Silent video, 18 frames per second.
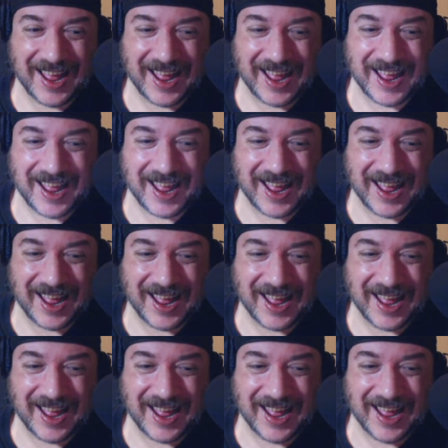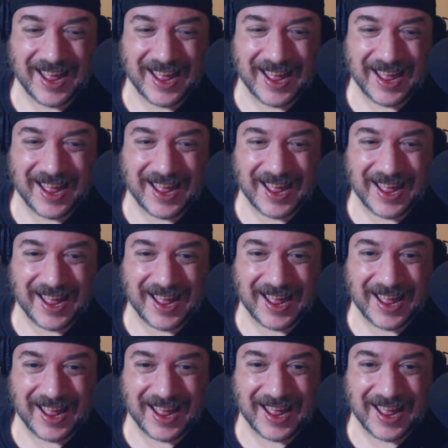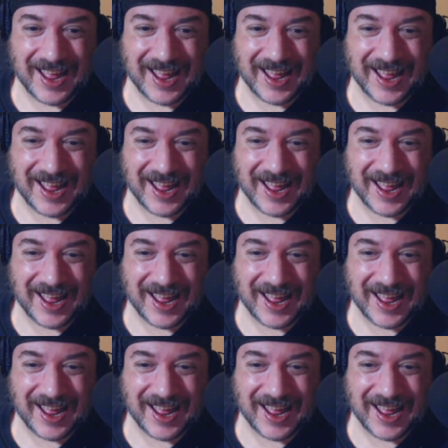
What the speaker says: (silent)